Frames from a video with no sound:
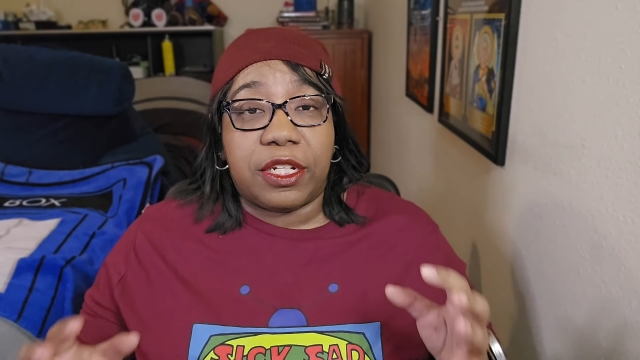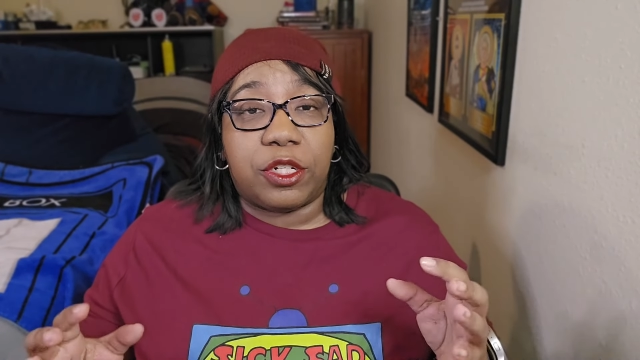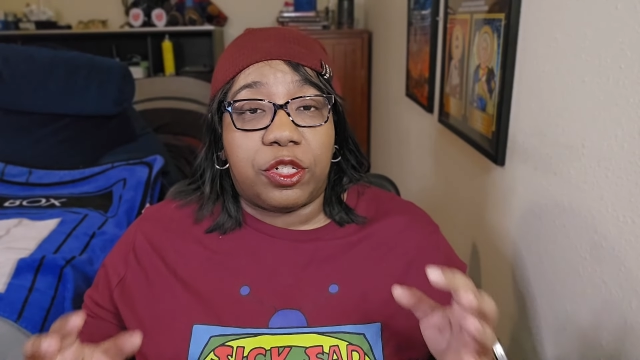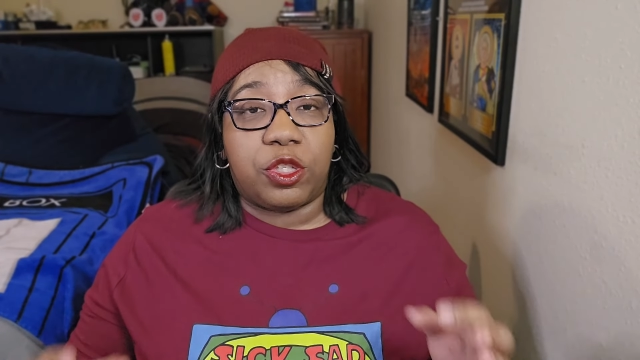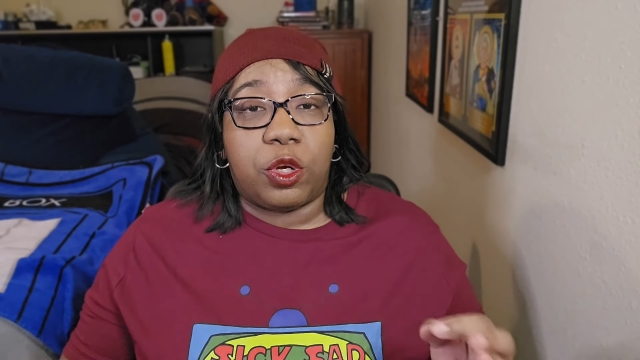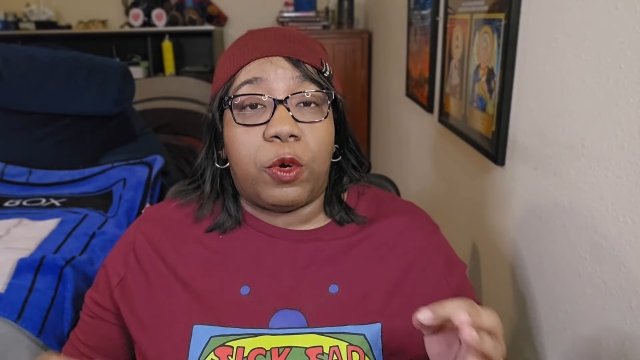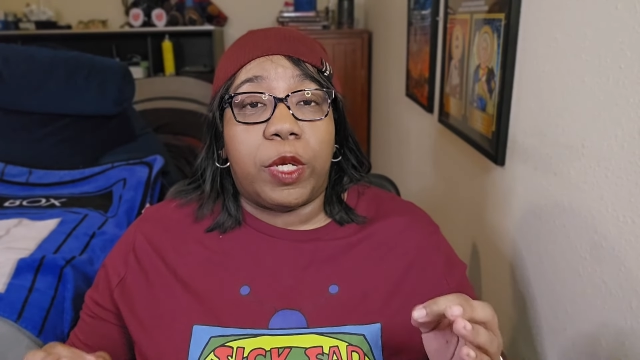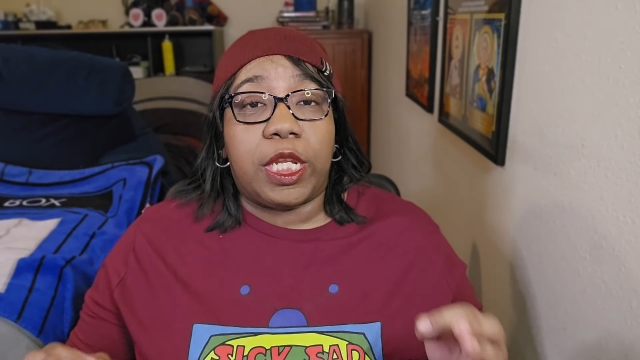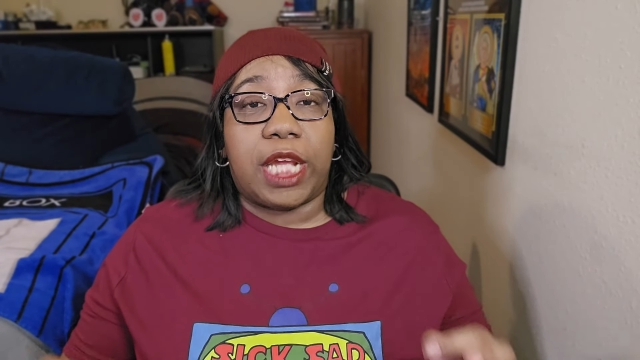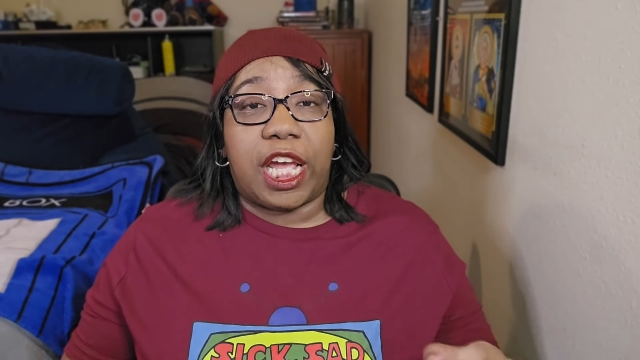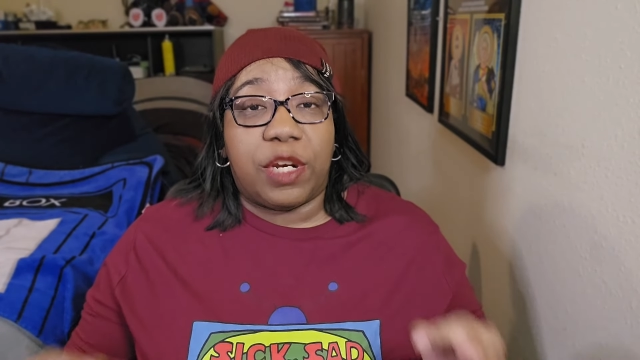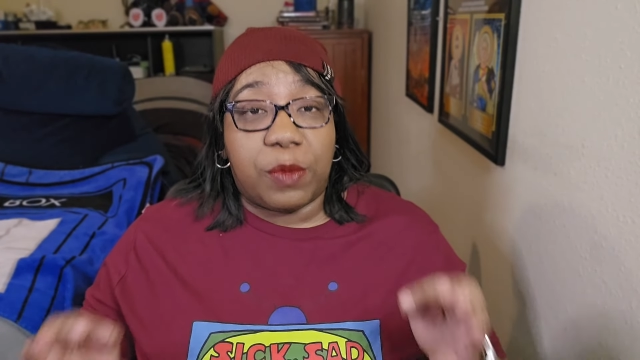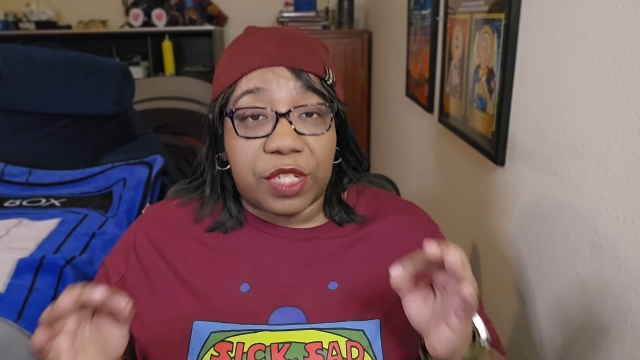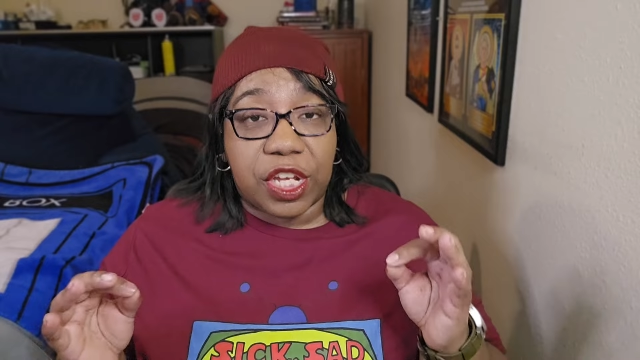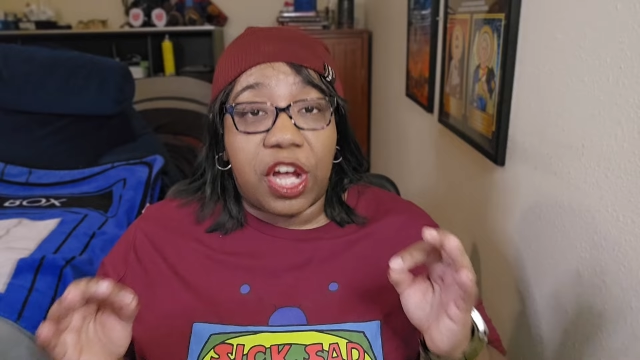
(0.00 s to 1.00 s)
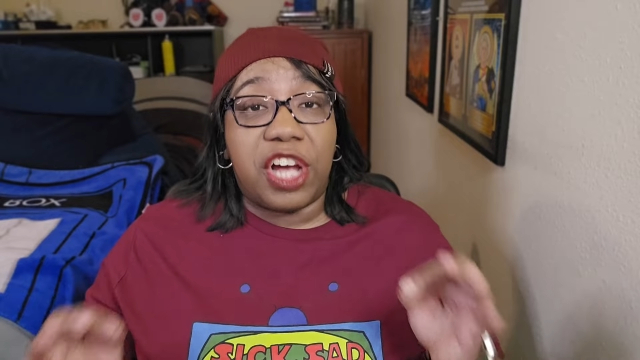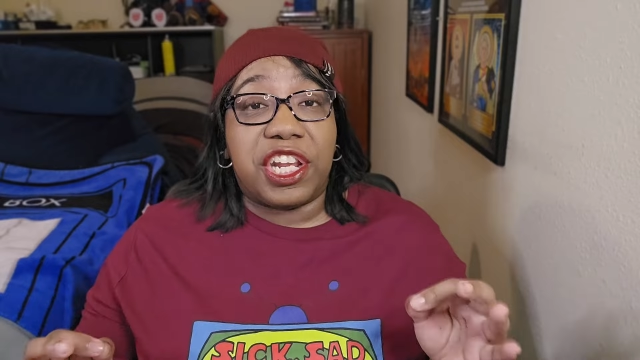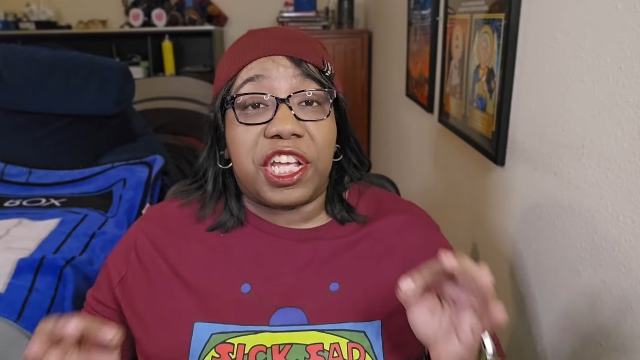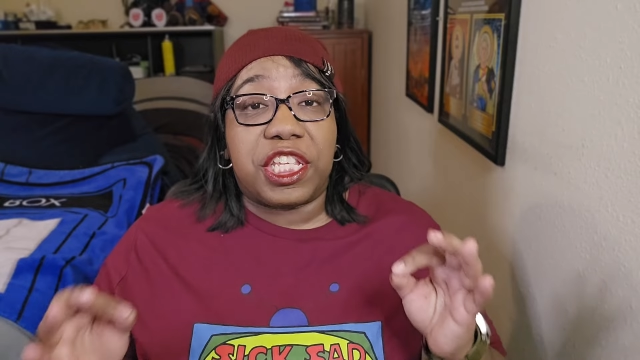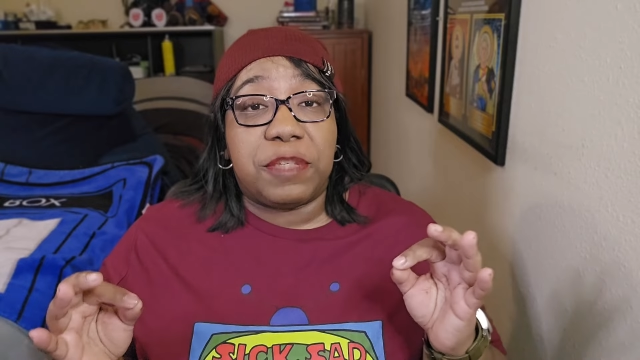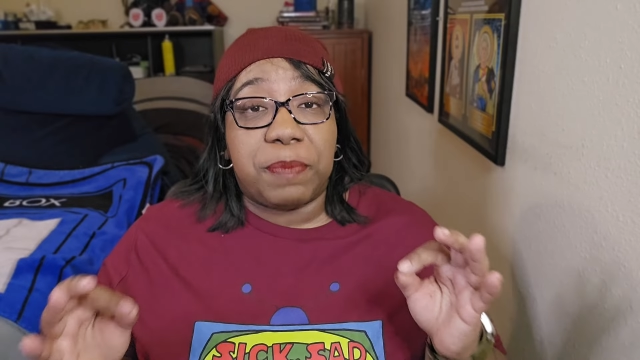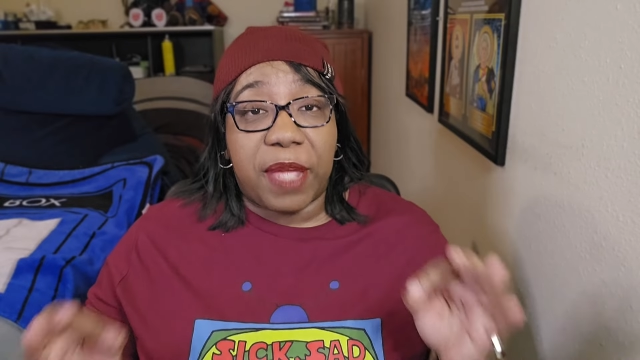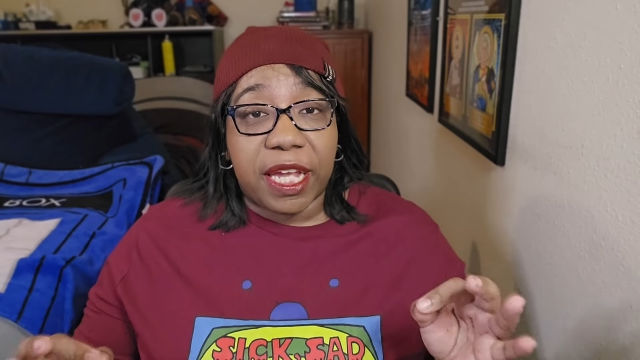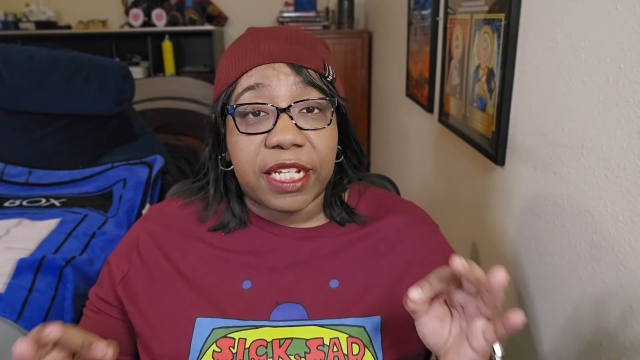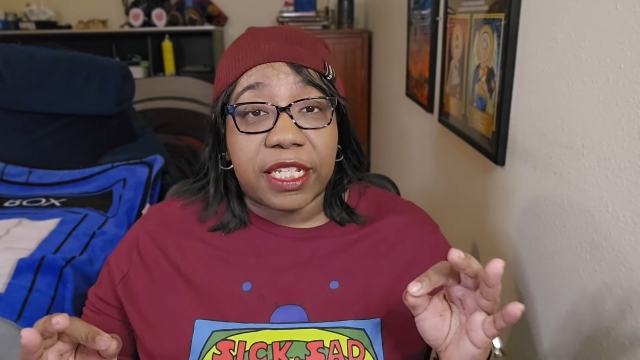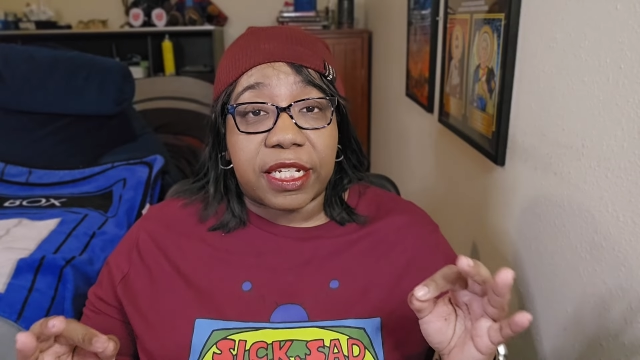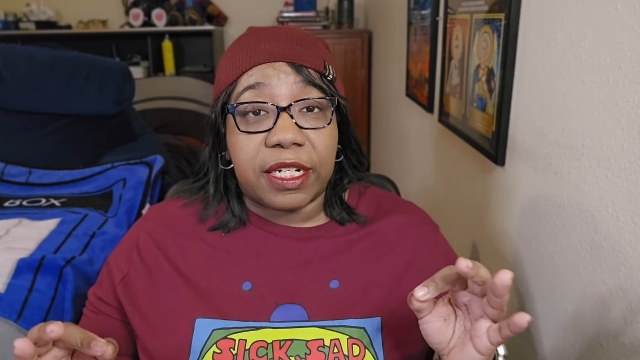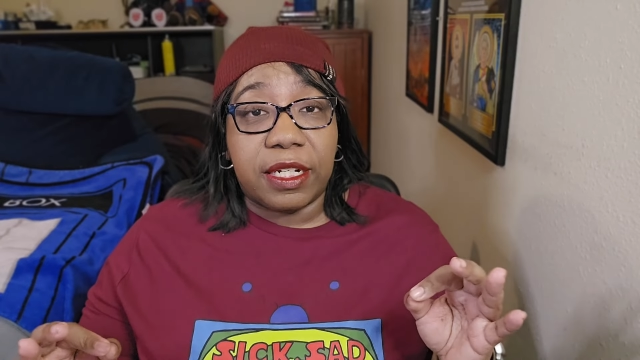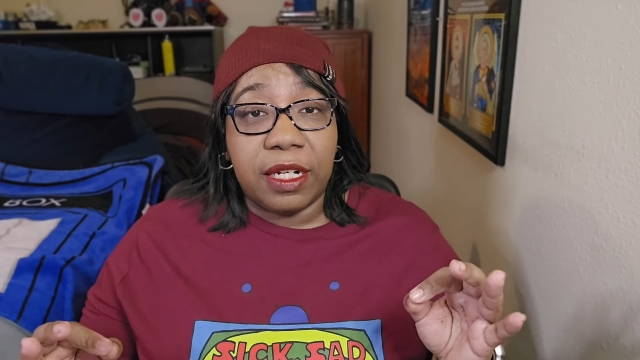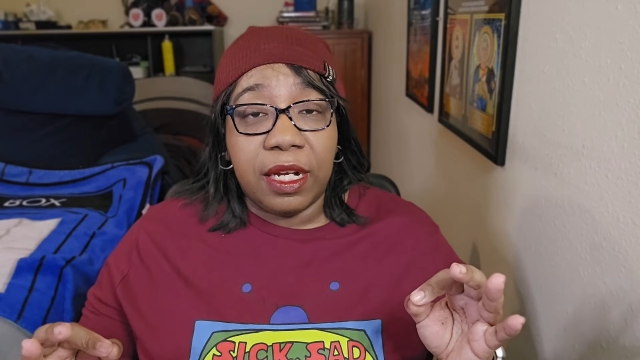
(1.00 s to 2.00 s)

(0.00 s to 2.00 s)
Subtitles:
storyline was unexpected.